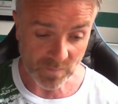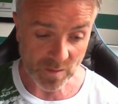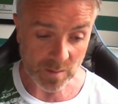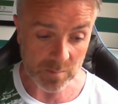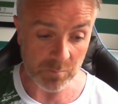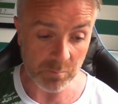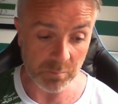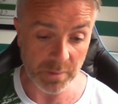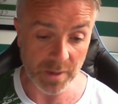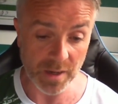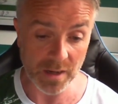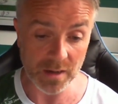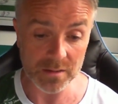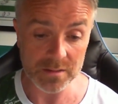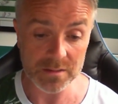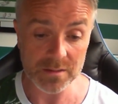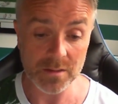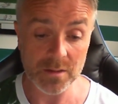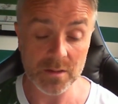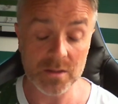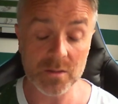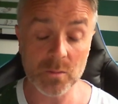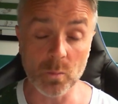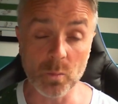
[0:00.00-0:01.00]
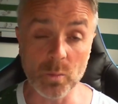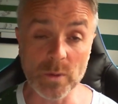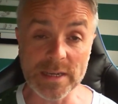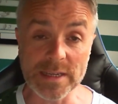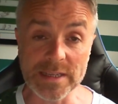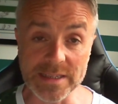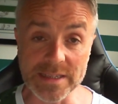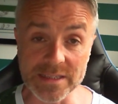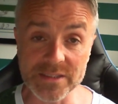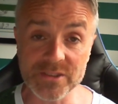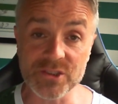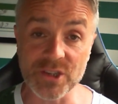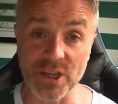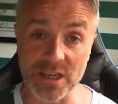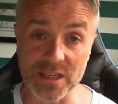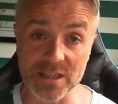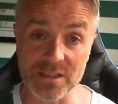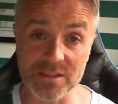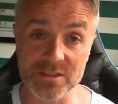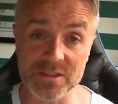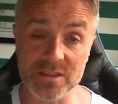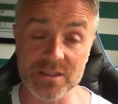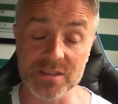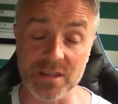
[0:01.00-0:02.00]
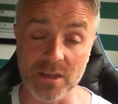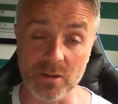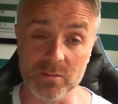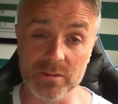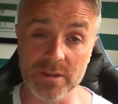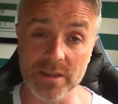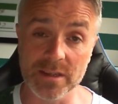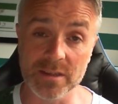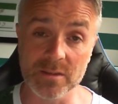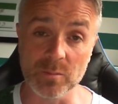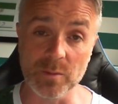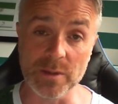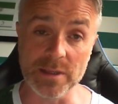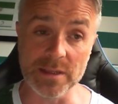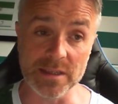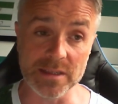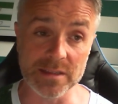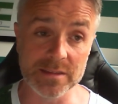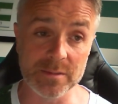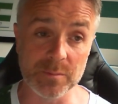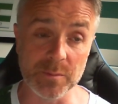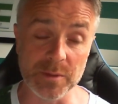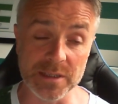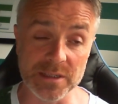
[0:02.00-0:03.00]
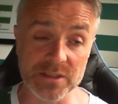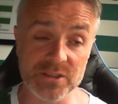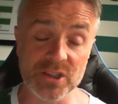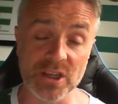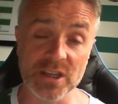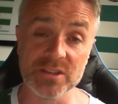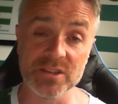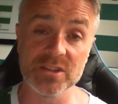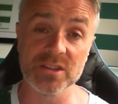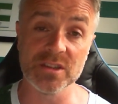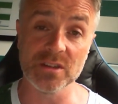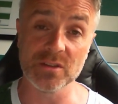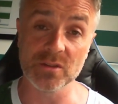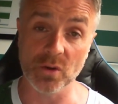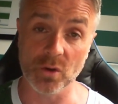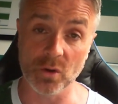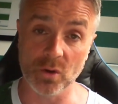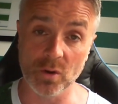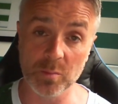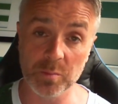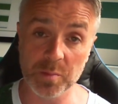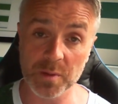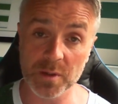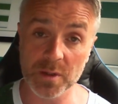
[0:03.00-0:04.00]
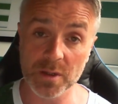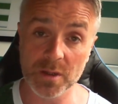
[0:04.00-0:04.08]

But we need change at Celtic. We need change at the top.